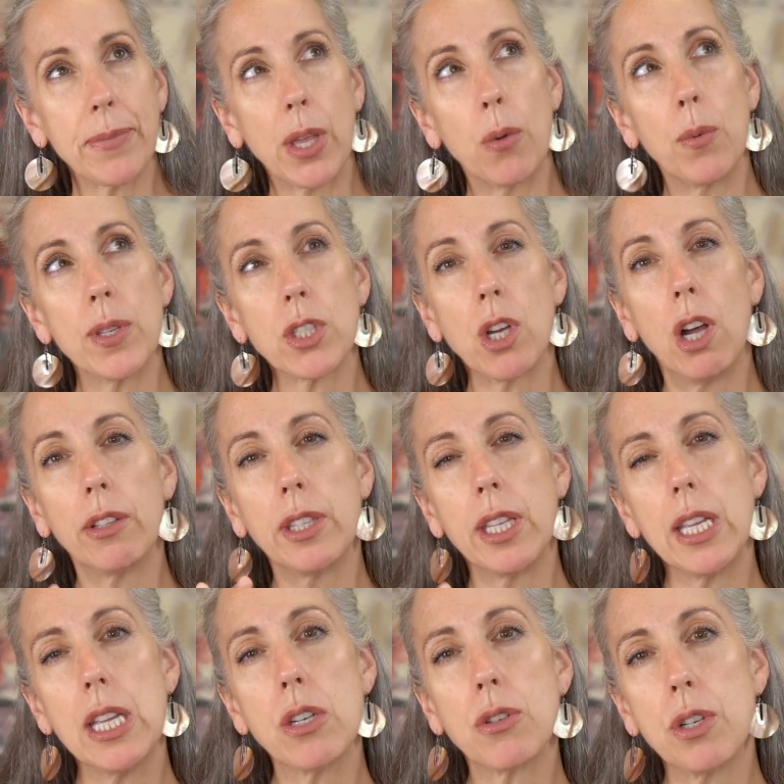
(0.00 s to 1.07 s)
what's called
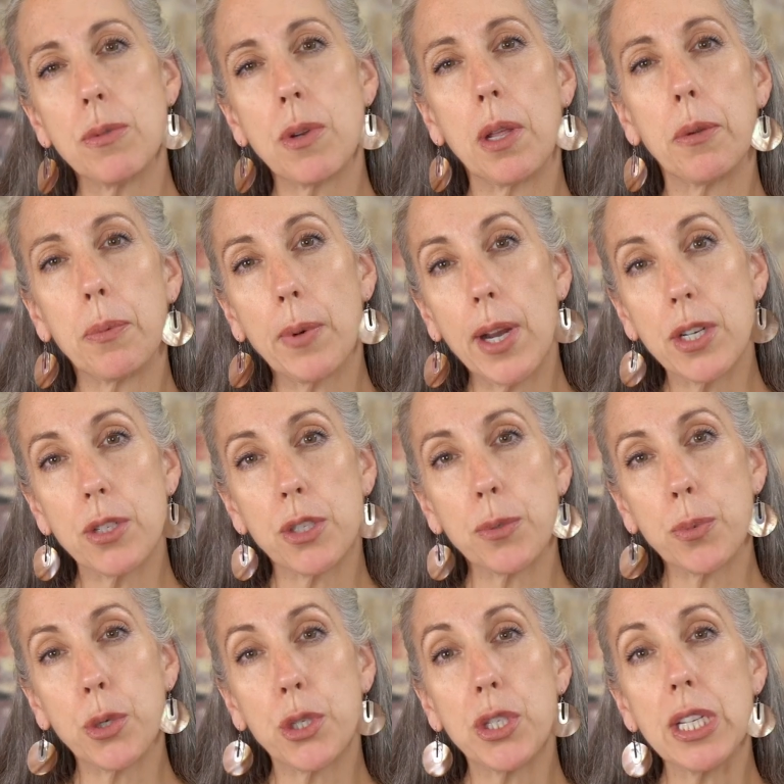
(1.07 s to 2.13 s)
the intra-abdominal pressures
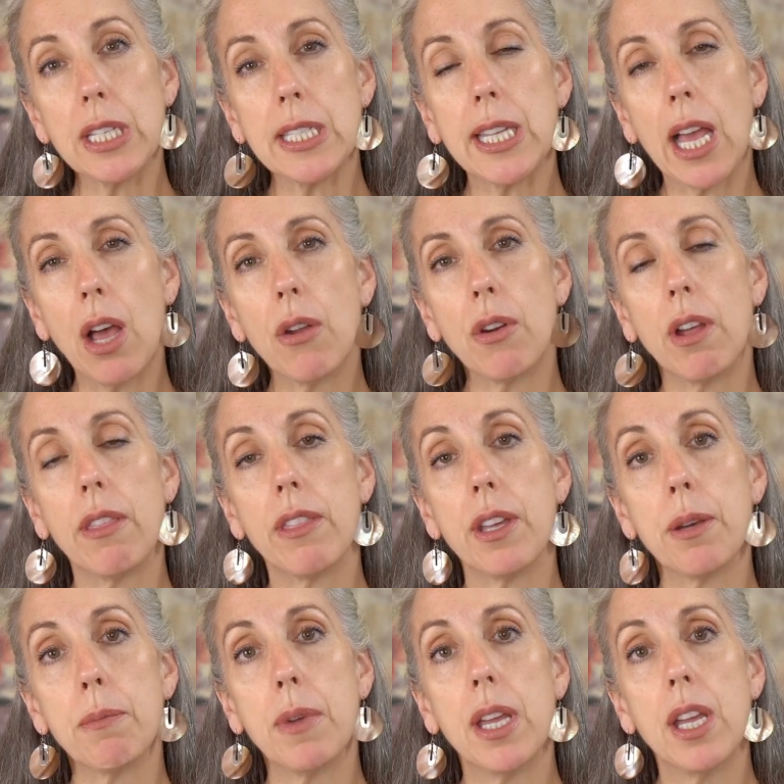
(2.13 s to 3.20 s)
pushing down on
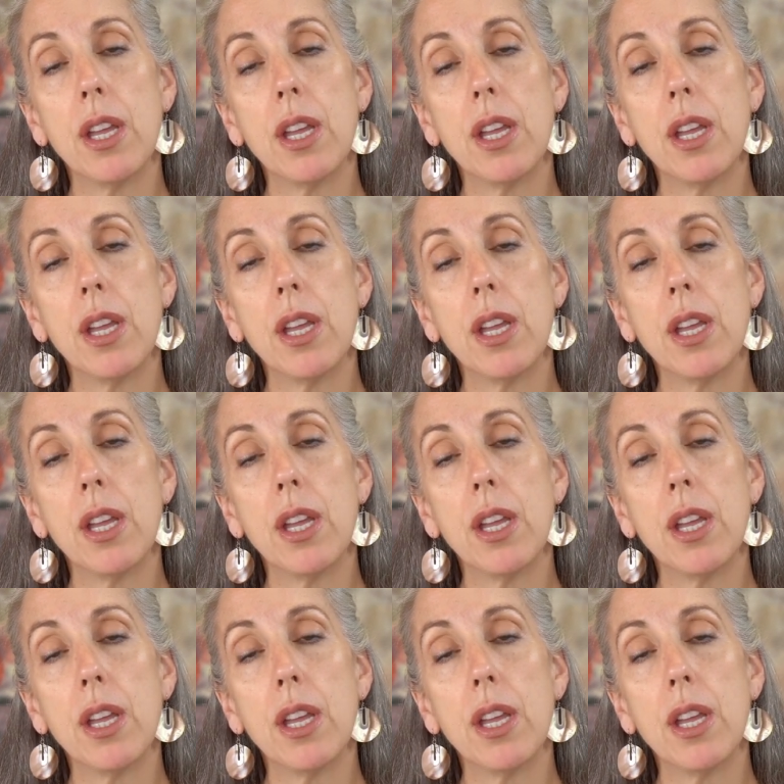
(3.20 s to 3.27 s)
them.